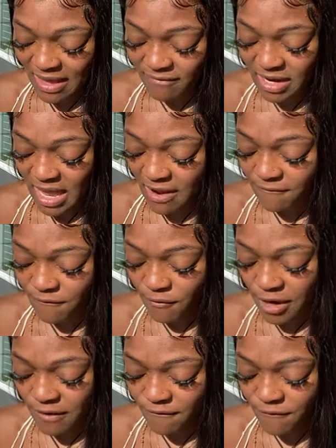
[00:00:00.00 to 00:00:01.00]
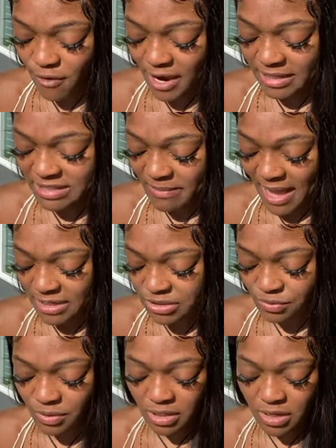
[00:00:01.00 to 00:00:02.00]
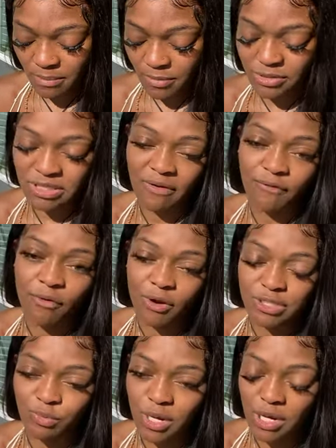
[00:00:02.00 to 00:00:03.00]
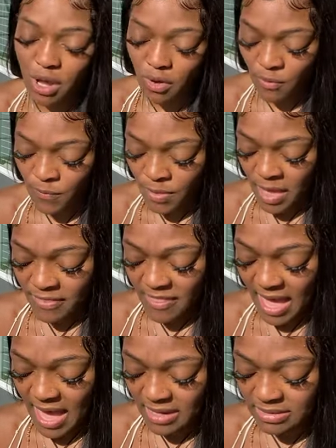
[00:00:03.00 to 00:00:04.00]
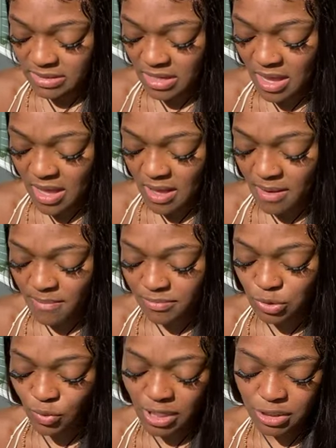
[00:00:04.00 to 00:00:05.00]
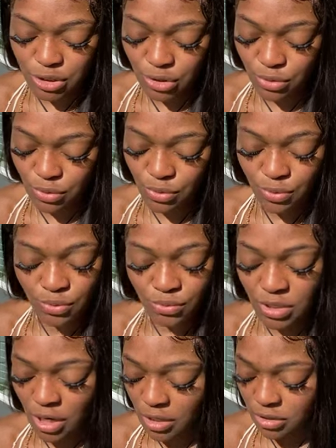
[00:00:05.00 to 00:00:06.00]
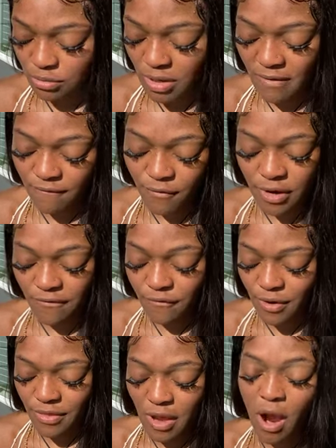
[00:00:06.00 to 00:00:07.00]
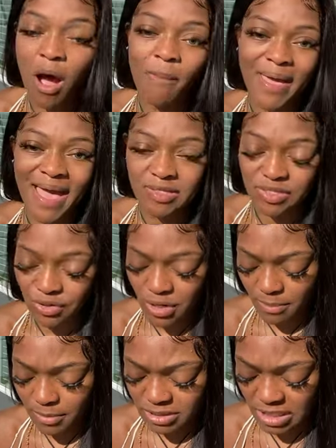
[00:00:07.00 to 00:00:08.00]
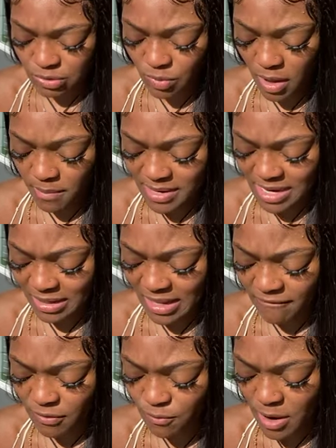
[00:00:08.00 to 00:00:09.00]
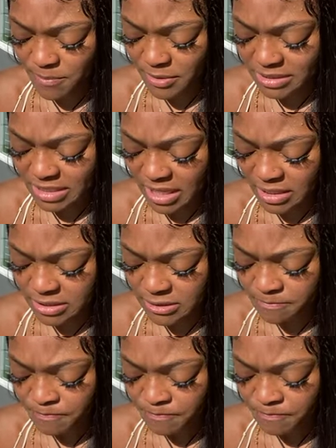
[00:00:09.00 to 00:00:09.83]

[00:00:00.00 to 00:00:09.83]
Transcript: and 44 is mastery numbers. Of course, we know that 22, 33, and 44, they're all master numbers as well. But 11 represents